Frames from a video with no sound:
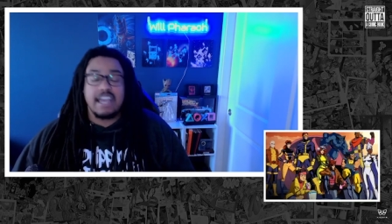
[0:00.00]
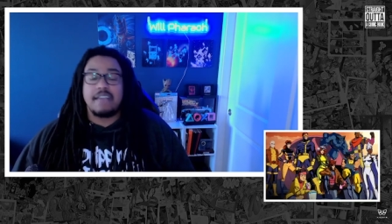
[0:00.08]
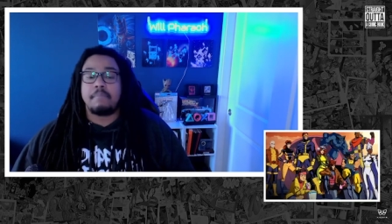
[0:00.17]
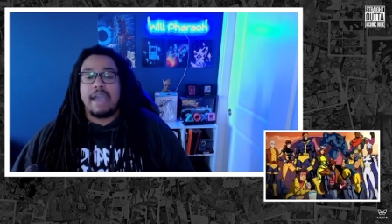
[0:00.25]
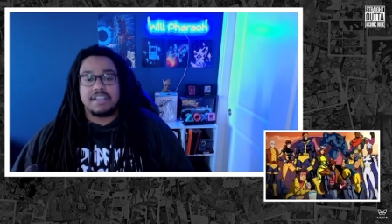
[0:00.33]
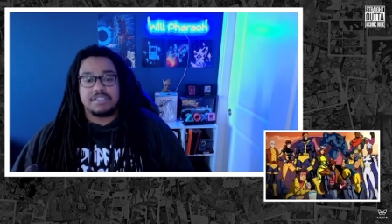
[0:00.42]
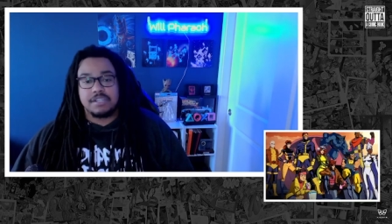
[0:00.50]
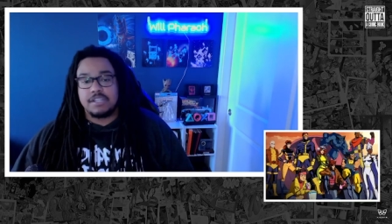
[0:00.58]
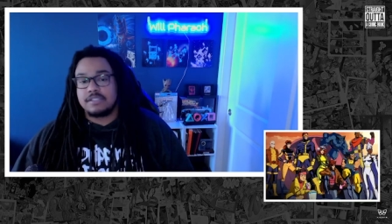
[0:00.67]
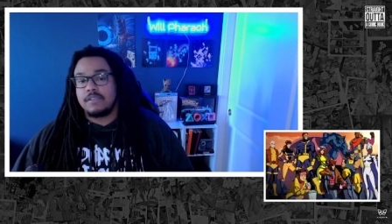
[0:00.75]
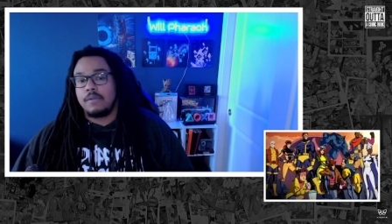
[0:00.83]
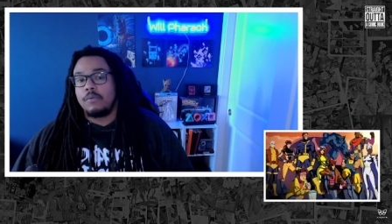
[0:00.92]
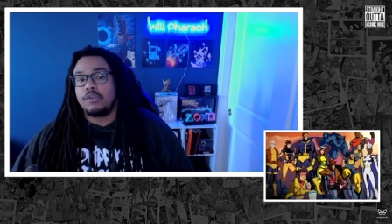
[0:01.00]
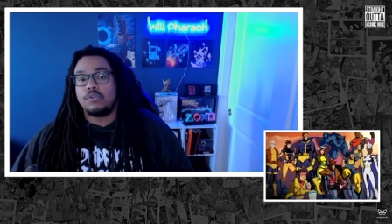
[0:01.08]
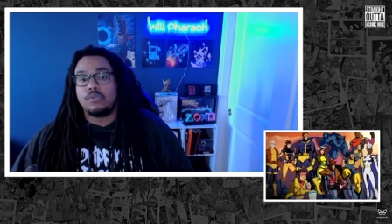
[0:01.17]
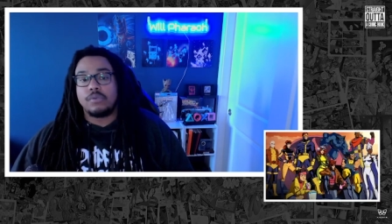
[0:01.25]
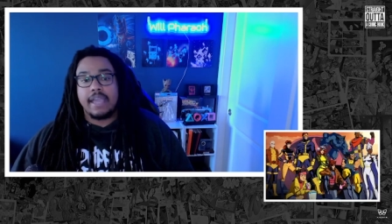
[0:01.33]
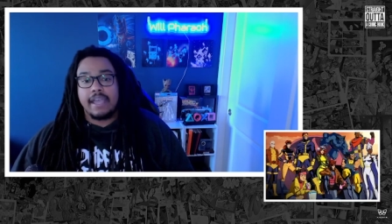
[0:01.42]
And Bastion is someone
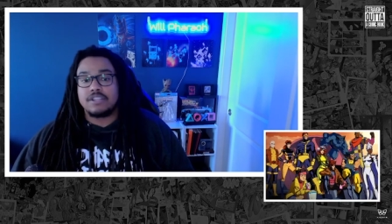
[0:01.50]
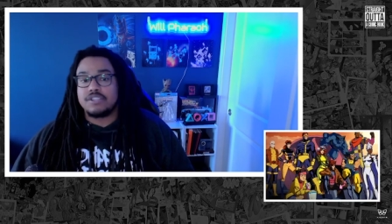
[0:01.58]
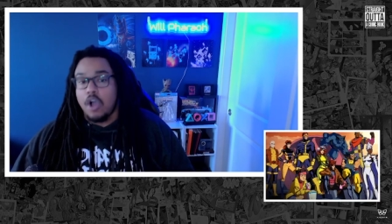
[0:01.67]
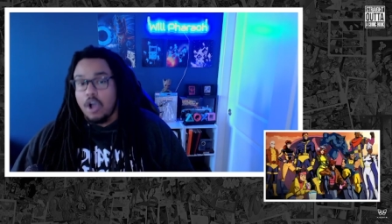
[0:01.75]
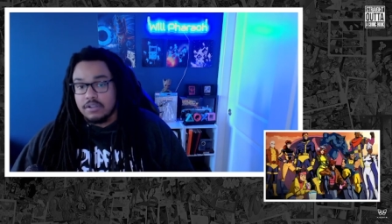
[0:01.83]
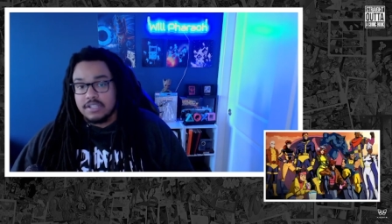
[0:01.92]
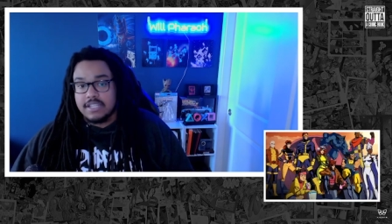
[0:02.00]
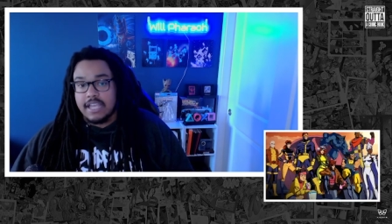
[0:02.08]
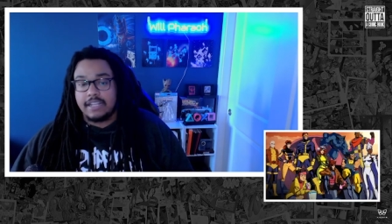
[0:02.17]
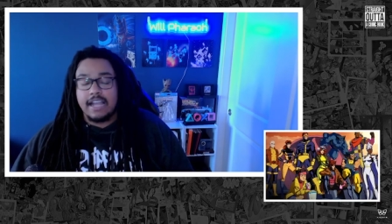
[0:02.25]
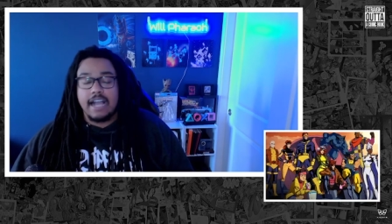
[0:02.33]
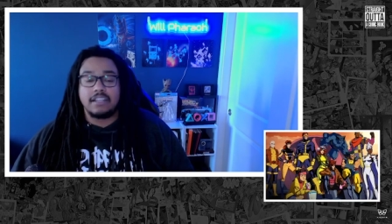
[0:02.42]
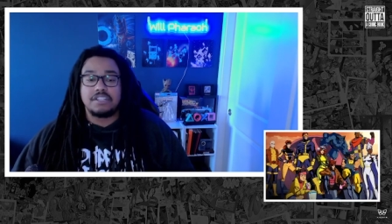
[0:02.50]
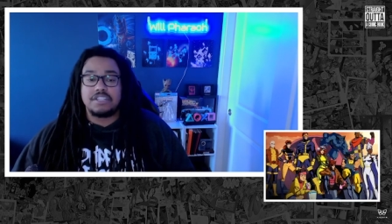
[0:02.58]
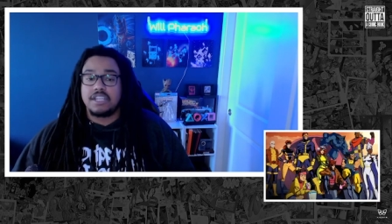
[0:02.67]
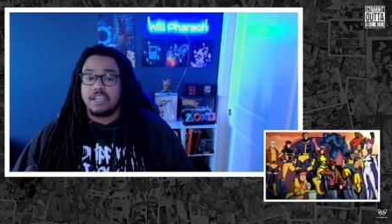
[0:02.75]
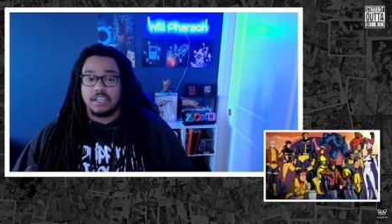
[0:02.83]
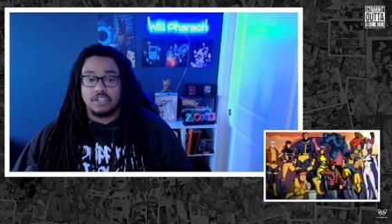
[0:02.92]
who can talk to technology,
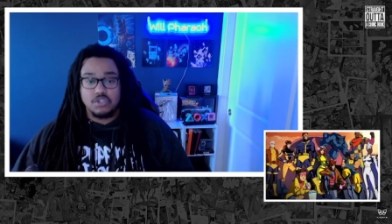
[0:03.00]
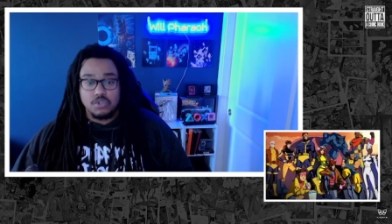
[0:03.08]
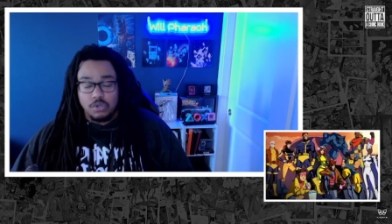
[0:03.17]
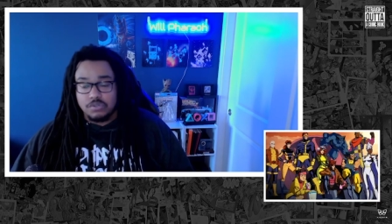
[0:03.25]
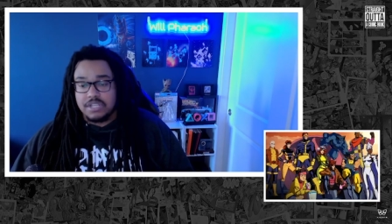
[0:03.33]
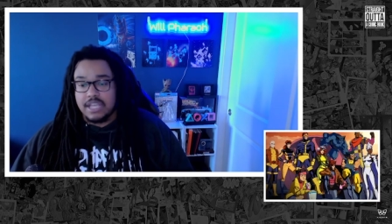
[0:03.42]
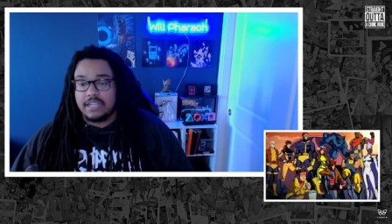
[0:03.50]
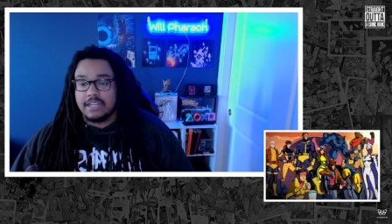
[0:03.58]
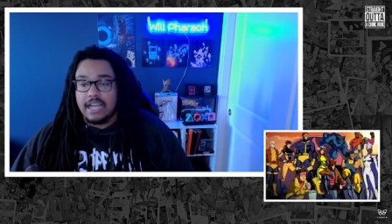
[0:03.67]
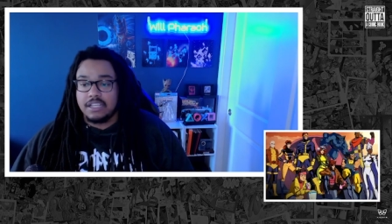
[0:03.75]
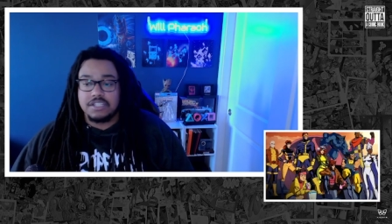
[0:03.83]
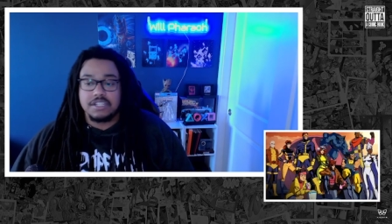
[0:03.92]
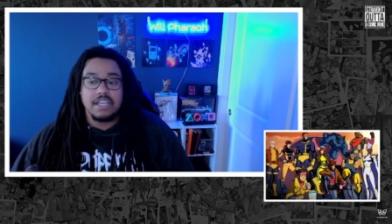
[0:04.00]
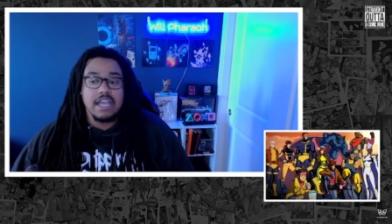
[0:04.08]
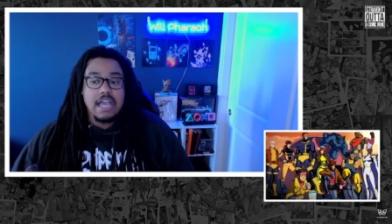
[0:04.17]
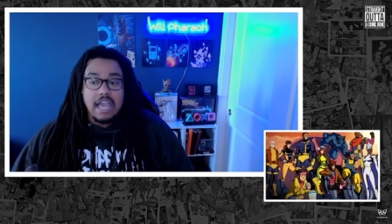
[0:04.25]
can control technology,